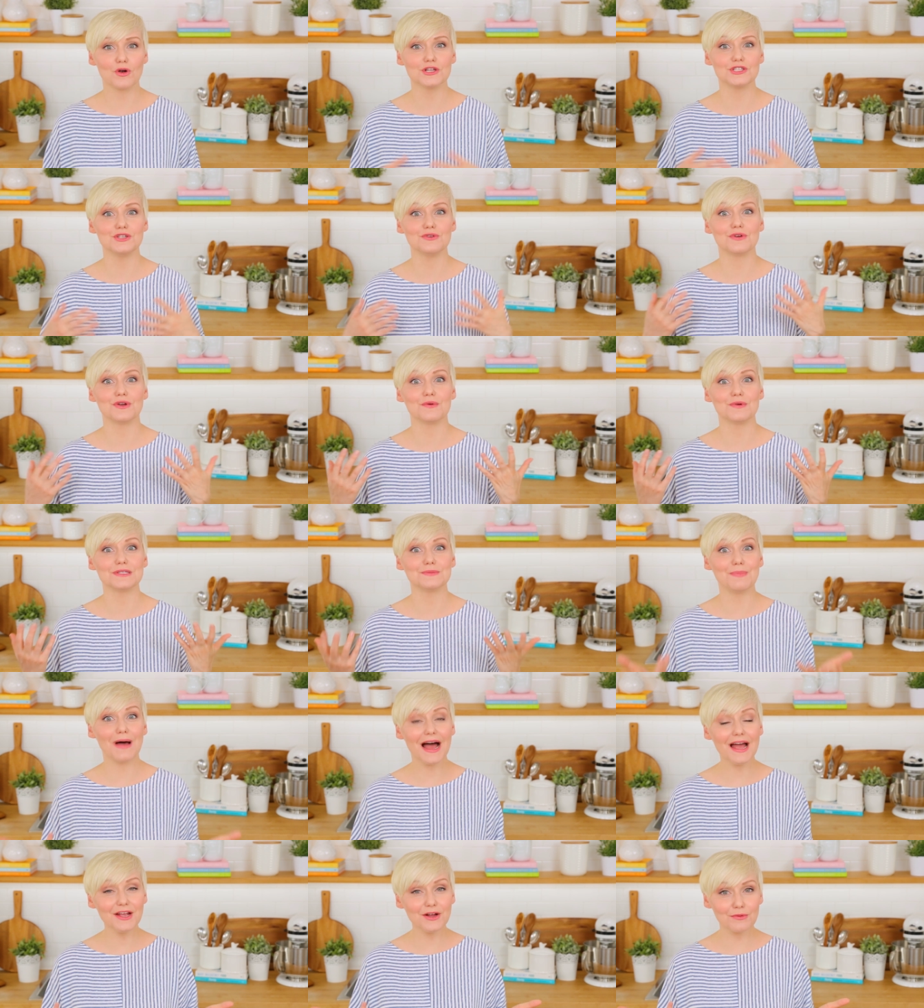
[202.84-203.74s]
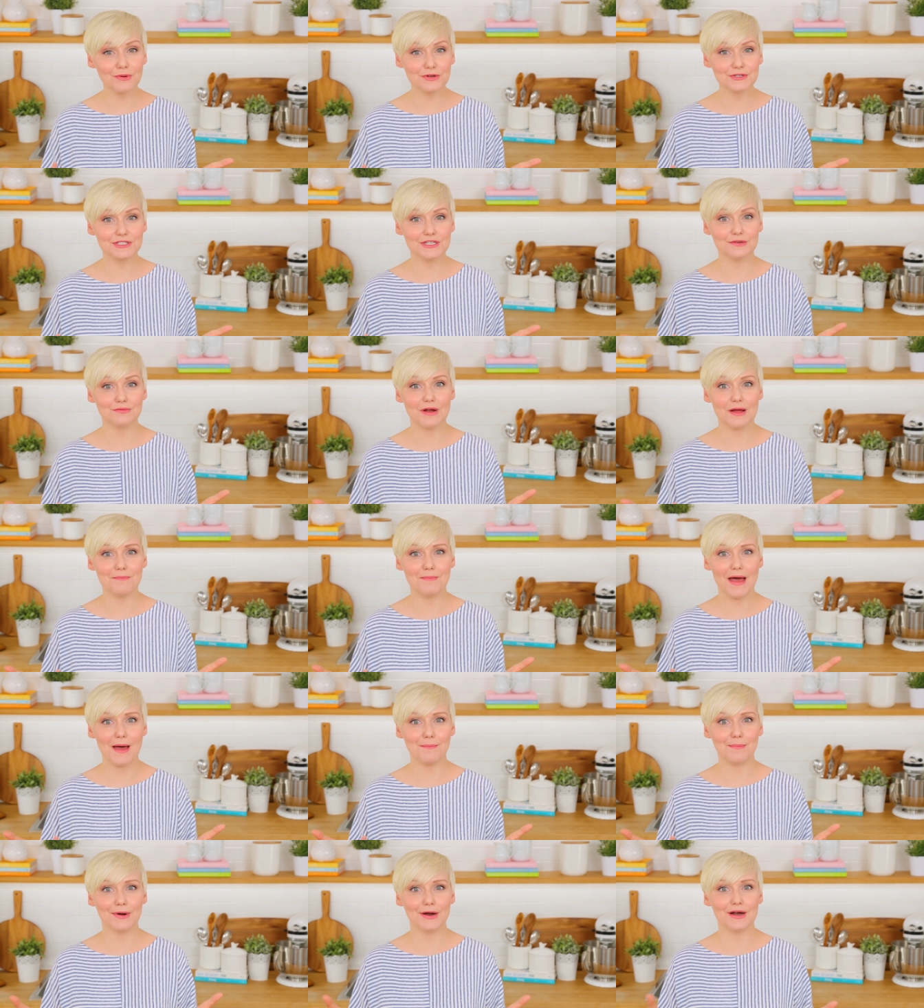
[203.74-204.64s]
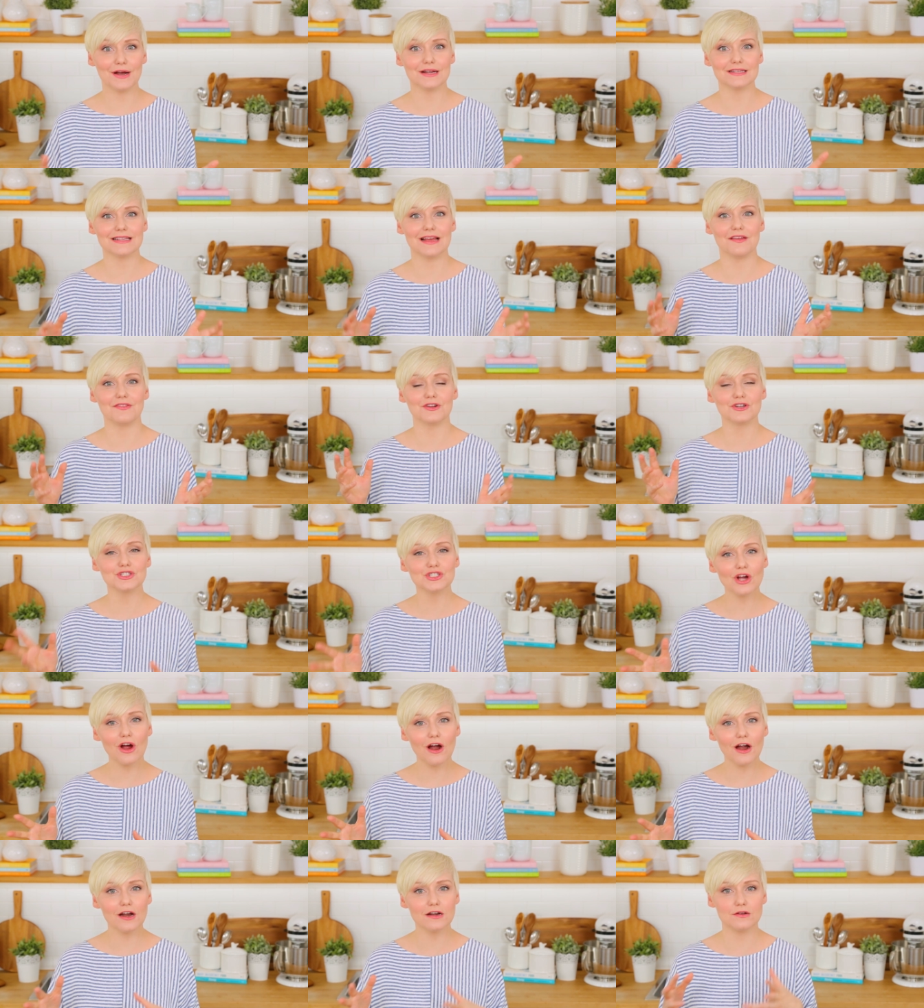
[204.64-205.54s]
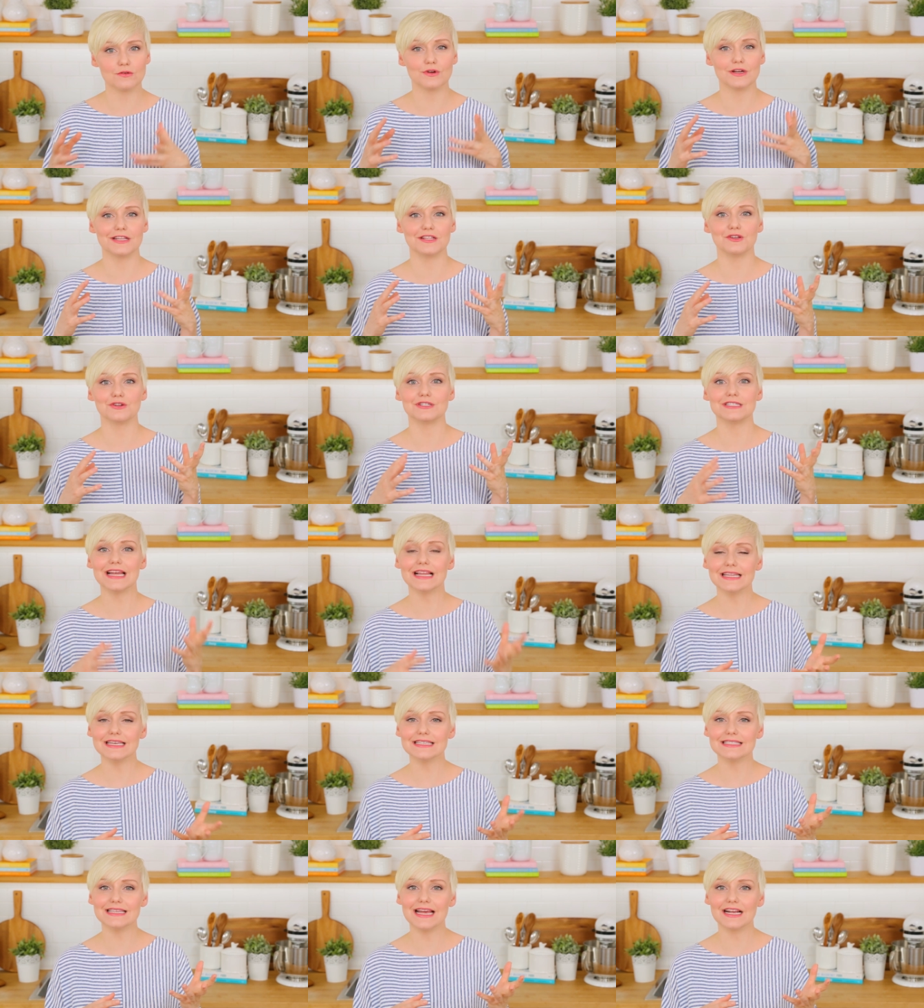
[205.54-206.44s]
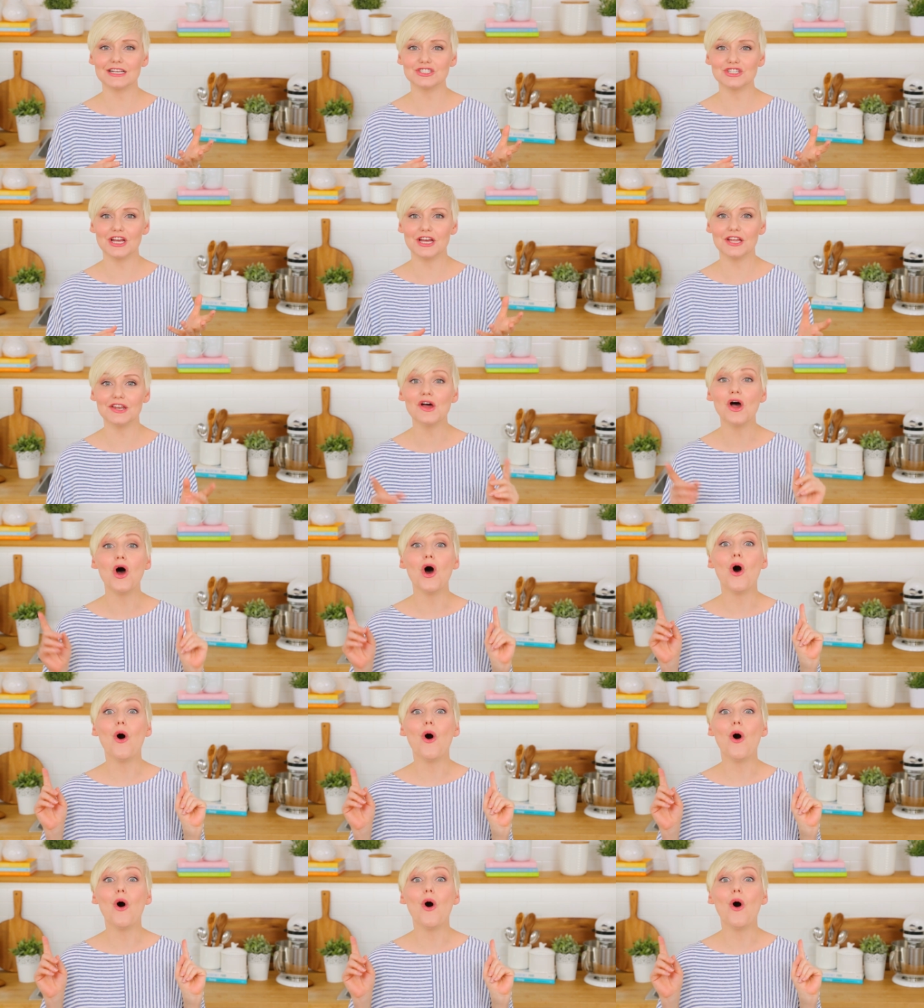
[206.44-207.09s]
course, you can always buy your roasted red peppers, either jarred or in your deli section,